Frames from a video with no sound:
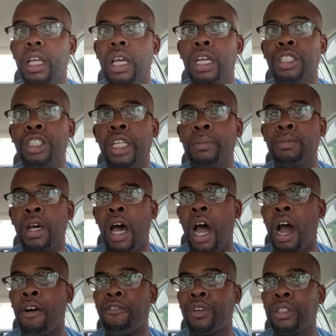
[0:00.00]
accept the
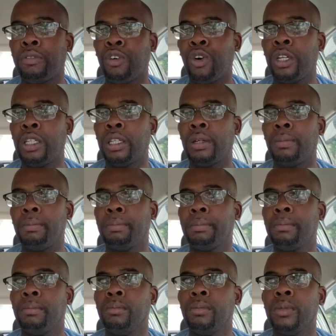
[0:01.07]
offers for them.
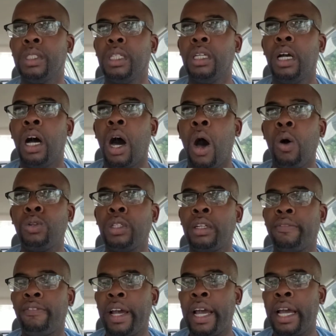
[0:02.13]
Only to
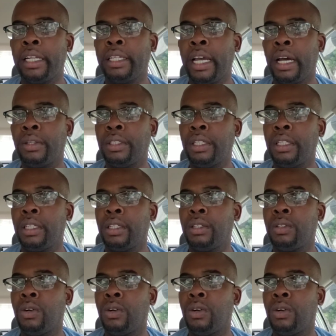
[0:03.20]
find out that,